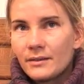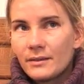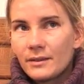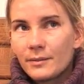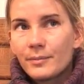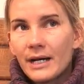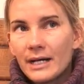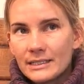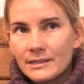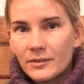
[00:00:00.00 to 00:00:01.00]
The
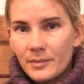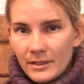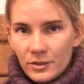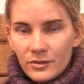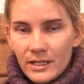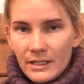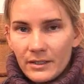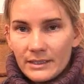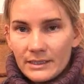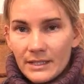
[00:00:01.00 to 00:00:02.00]
positive about a trial
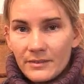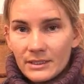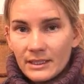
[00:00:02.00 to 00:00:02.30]
is obviously